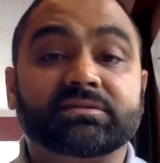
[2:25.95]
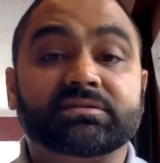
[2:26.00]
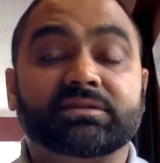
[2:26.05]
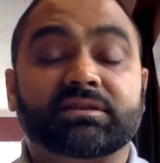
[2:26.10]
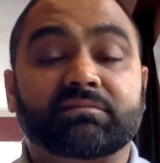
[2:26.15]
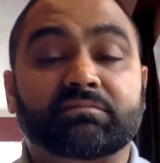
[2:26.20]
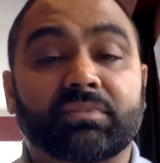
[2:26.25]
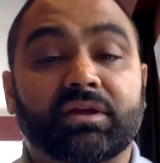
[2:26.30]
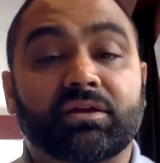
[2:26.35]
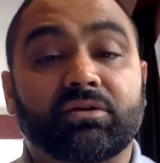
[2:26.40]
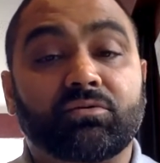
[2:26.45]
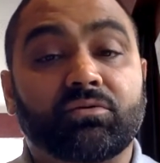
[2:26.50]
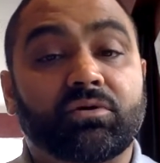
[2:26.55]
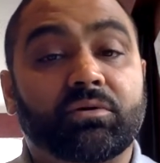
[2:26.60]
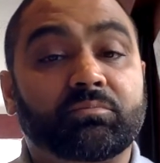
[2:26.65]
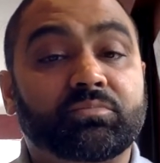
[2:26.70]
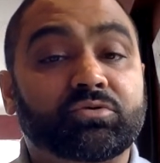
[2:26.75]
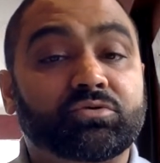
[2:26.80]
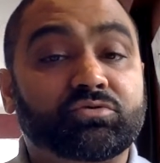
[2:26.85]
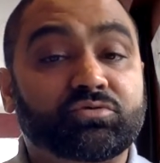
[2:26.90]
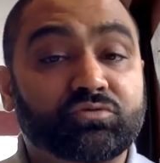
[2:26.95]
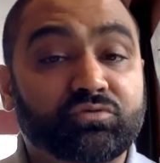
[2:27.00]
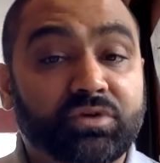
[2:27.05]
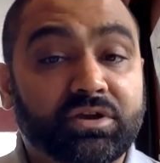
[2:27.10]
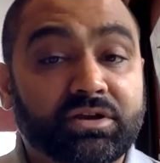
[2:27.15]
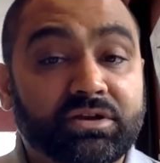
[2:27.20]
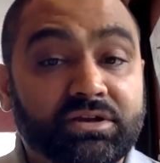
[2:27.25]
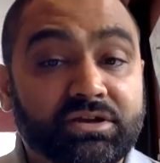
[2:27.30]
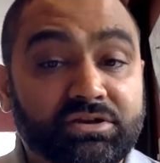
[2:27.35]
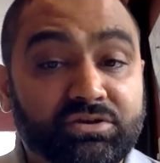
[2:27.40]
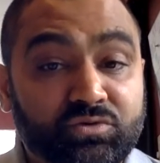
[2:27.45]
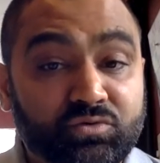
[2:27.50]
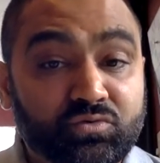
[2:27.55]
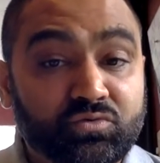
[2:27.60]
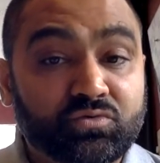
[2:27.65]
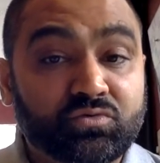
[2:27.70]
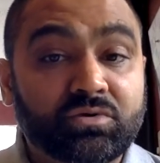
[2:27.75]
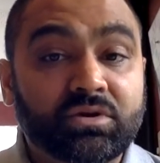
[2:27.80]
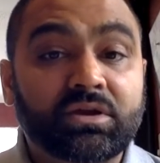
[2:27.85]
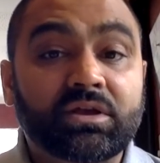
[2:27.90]
It may go up to
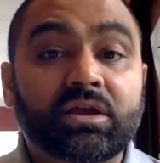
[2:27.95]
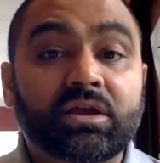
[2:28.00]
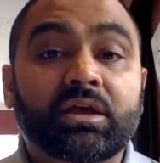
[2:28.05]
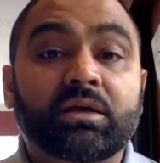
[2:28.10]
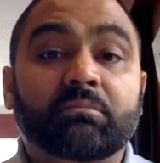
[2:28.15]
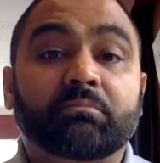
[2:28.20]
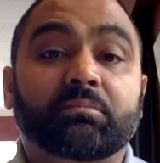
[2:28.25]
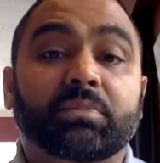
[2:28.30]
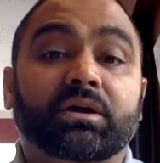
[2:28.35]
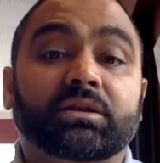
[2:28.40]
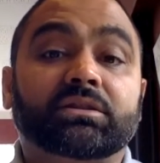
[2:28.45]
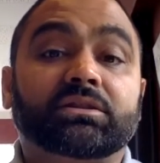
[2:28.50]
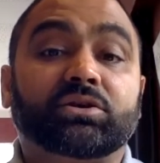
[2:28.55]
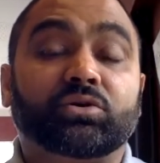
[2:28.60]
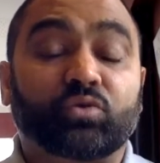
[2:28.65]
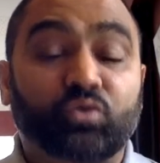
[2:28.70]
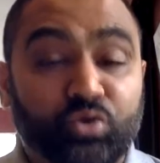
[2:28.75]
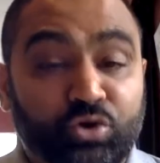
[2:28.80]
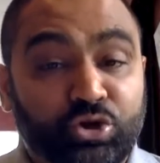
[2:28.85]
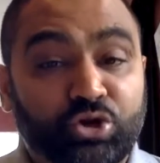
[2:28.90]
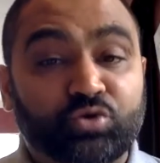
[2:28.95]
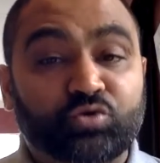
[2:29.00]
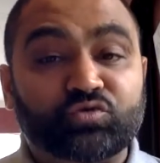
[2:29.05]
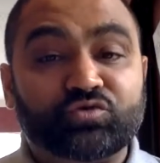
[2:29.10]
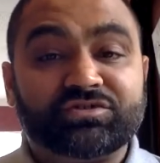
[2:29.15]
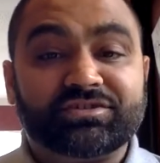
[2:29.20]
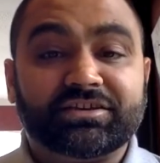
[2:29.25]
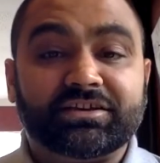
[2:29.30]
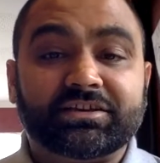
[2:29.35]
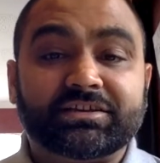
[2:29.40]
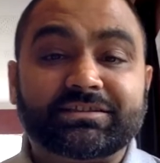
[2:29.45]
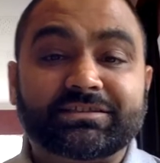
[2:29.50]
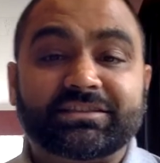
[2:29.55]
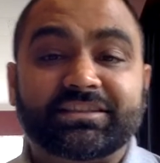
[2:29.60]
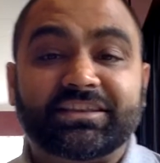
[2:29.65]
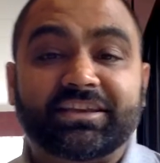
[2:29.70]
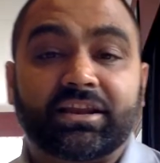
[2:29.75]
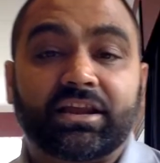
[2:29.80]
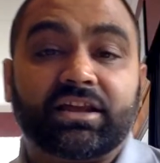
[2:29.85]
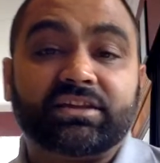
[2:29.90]
282, but the good news is
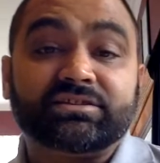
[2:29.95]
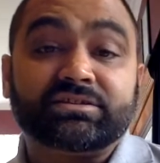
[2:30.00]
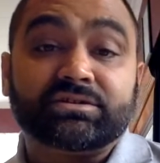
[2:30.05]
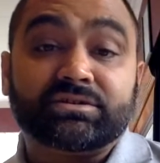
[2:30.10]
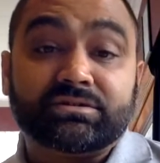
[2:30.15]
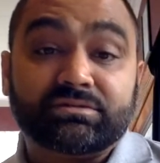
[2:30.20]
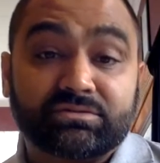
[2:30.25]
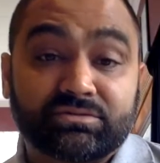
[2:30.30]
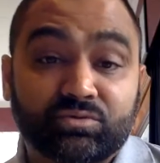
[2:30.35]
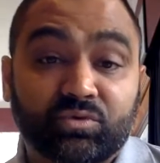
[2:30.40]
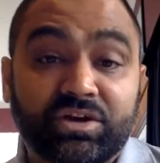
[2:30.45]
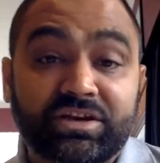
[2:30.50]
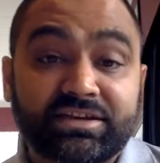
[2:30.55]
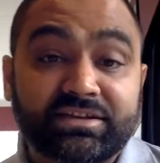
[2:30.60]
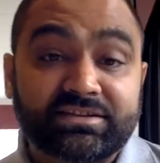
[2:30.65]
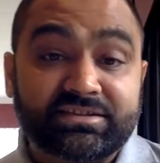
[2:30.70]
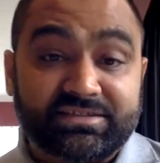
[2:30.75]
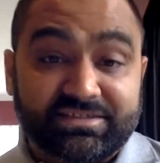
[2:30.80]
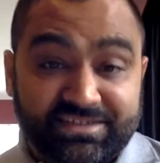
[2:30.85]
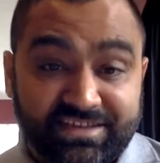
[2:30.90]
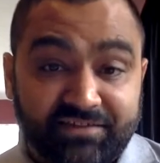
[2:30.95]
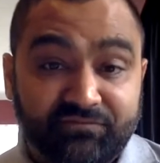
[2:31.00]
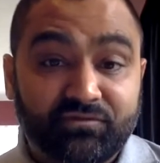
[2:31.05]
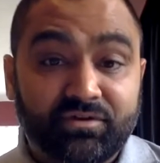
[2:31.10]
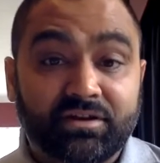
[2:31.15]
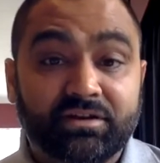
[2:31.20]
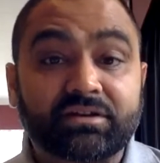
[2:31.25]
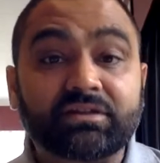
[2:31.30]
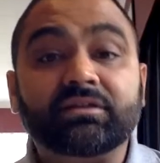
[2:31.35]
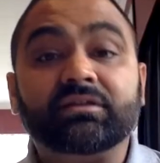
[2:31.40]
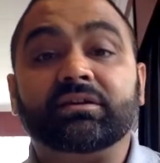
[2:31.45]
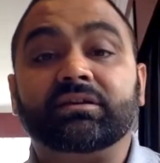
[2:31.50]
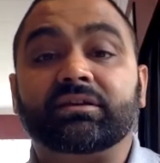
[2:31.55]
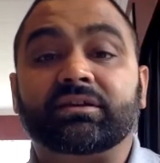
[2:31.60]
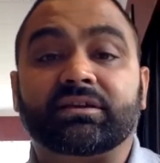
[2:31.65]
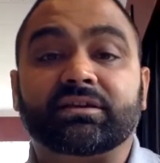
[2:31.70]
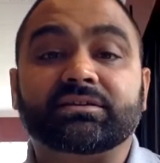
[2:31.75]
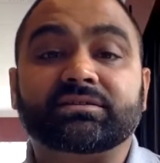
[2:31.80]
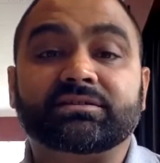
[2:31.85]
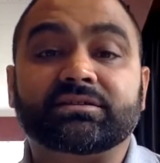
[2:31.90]
there are 27
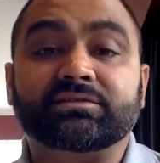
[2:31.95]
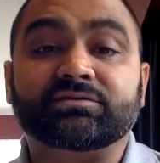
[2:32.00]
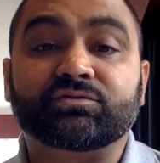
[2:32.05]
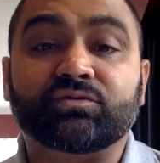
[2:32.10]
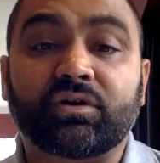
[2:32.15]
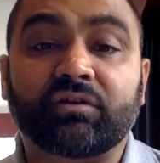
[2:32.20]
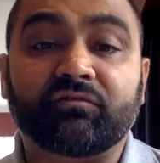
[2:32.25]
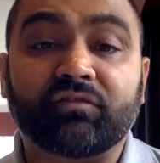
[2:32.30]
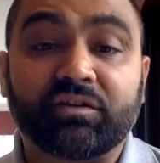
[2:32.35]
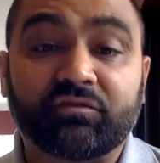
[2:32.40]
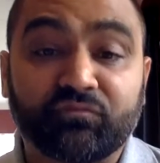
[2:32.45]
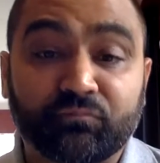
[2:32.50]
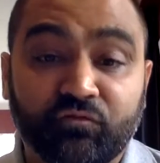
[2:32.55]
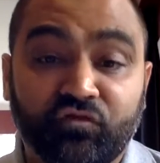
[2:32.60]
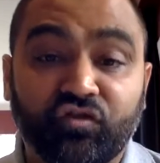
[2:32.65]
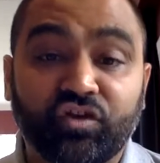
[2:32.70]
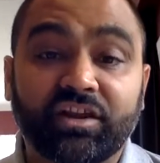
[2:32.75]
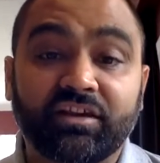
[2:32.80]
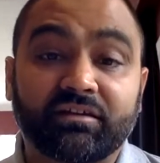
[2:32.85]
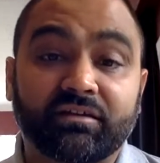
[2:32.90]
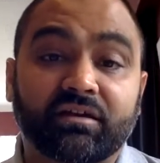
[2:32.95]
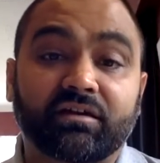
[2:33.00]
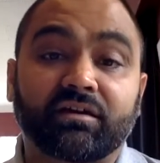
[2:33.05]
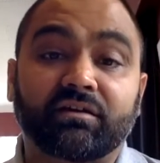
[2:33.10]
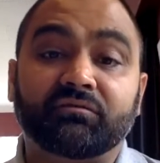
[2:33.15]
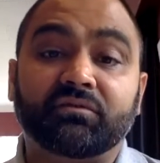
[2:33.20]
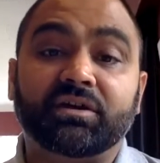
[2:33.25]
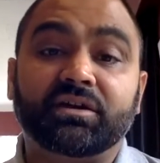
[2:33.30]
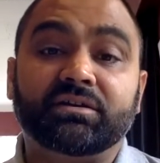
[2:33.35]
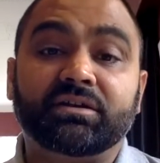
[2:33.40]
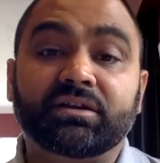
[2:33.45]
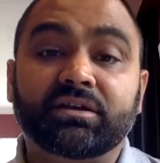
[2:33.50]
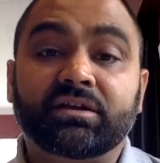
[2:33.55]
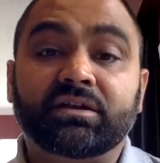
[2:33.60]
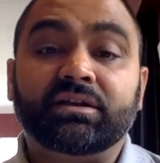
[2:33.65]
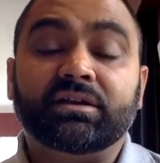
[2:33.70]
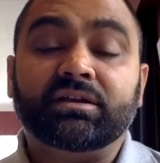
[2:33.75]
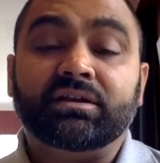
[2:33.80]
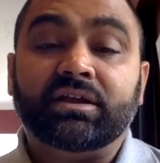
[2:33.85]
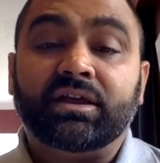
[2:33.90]
cases who have been fully recovered,
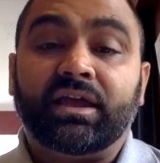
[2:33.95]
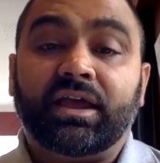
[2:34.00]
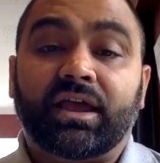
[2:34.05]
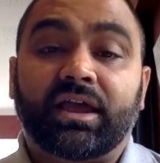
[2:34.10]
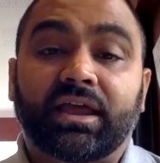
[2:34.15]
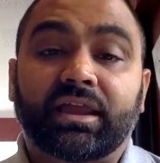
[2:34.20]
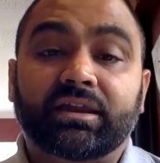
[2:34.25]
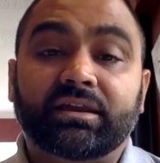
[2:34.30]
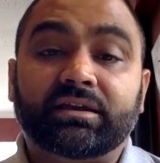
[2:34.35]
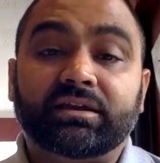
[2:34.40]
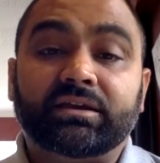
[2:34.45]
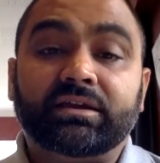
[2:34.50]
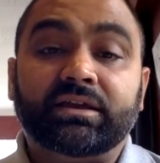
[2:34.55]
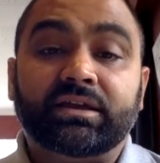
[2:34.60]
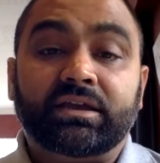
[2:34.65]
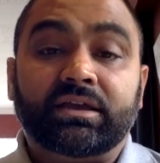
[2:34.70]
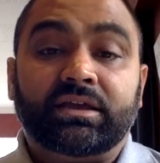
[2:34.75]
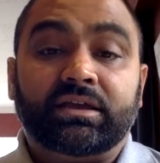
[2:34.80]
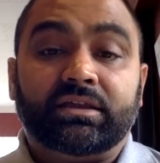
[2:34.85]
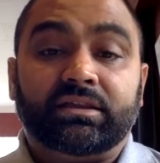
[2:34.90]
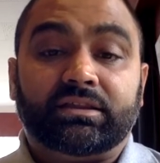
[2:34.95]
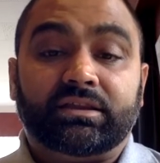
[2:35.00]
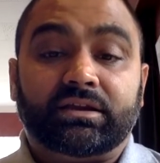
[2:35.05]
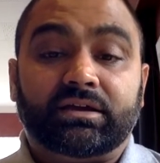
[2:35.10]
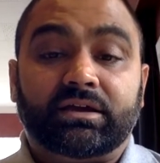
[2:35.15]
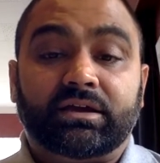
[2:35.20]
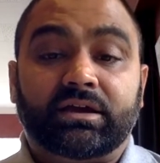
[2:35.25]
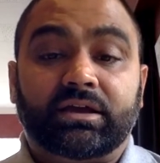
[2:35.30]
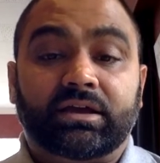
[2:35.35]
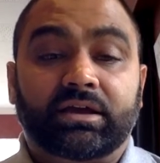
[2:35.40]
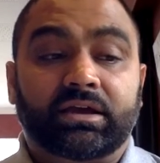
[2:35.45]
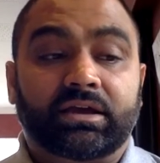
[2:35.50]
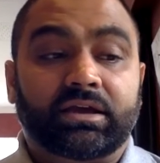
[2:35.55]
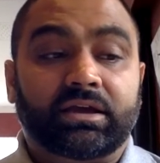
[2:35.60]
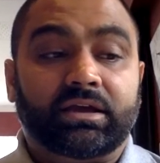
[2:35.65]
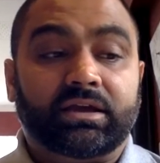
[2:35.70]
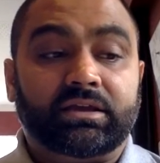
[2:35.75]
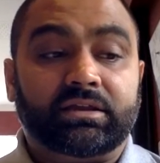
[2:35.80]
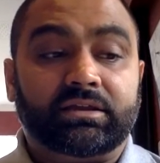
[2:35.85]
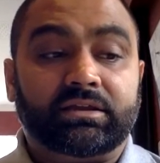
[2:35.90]
and the
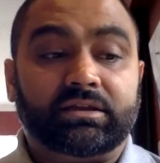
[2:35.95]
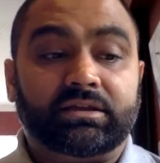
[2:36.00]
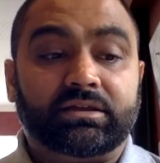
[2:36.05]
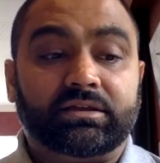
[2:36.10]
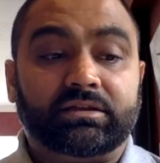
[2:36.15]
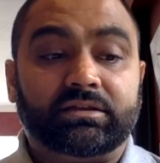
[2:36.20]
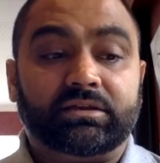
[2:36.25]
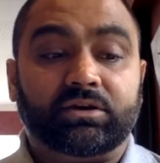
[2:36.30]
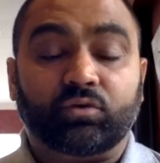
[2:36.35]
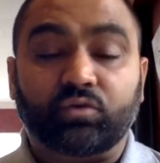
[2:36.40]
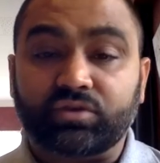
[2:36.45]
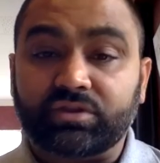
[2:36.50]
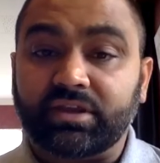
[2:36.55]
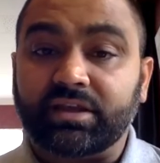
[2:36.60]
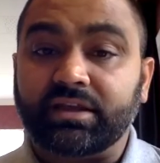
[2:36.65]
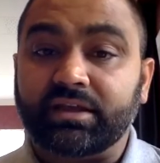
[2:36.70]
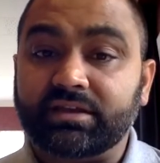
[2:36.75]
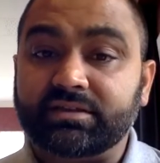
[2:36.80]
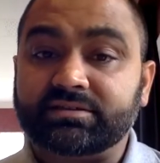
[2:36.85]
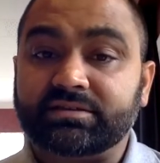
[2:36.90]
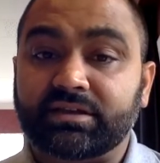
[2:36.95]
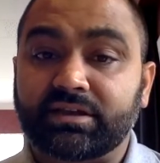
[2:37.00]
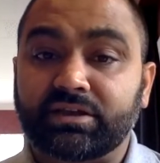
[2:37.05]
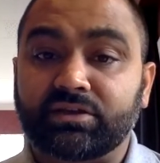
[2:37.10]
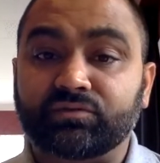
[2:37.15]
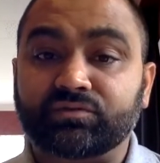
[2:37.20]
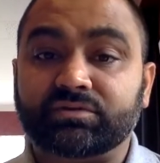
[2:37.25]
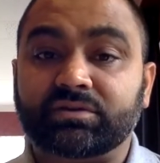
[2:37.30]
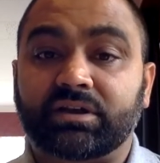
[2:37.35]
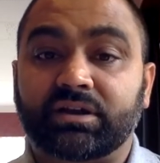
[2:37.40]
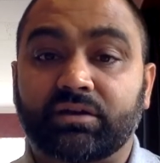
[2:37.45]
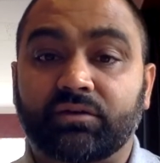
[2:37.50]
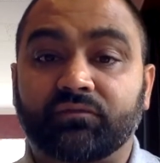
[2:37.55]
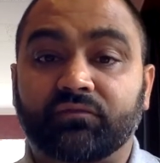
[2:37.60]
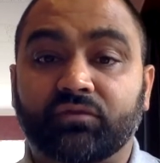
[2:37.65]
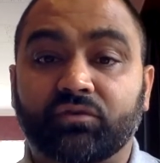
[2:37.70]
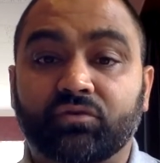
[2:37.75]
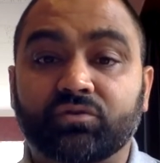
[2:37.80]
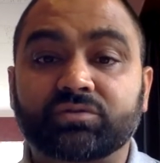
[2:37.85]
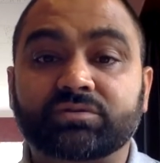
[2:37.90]
the good thing is in New Zealand, of
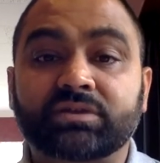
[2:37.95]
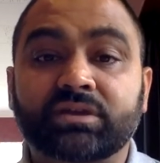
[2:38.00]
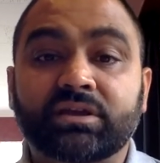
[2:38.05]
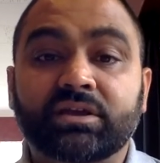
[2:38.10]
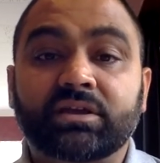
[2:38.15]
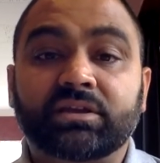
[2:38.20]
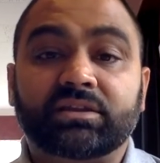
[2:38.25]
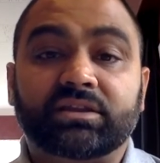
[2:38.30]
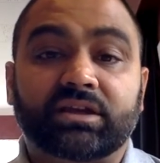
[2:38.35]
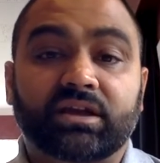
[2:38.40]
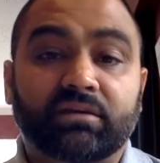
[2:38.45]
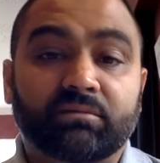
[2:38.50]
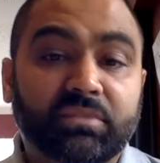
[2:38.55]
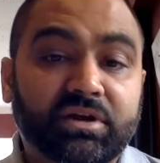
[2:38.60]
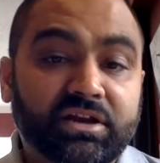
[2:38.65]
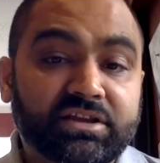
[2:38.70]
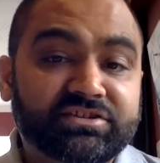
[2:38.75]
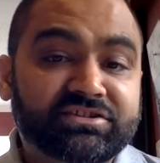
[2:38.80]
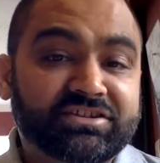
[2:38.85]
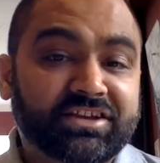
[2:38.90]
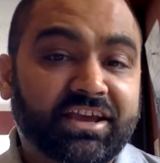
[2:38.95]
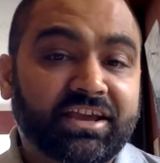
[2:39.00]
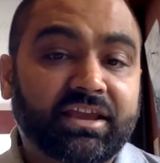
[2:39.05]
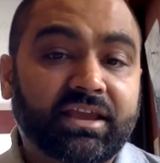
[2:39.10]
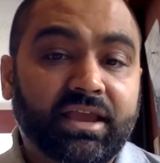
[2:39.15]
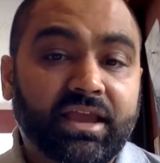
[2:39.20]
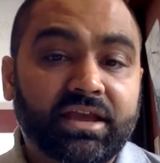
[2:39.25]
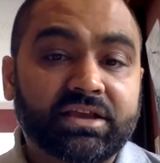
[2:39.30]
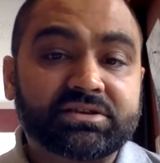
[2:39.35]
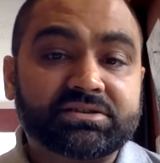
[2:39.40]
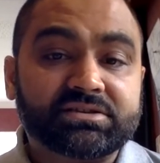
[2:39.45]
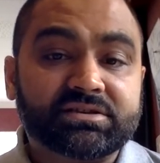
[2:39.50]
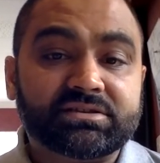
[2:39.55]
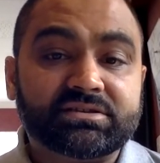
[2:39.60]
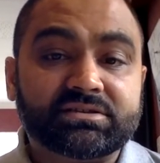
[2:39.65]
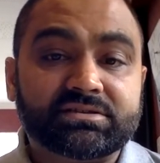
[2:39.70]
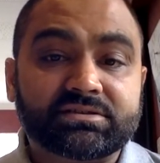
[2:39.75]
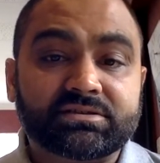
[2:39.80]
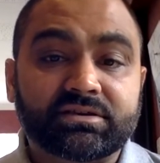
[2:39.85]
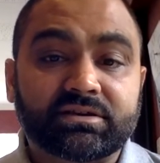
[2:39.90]
course, the government is taking
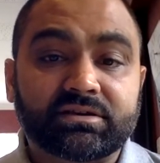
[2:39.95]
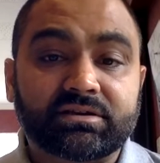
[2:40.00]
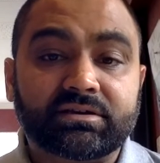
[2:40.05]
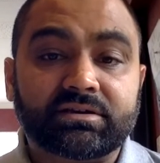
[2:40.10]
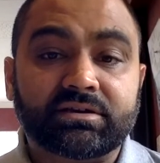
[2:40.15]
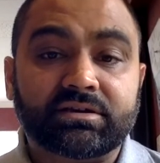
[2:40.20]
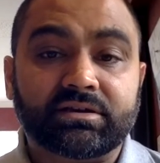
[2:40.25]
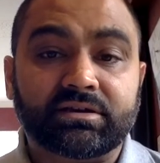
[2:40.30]
actions uh,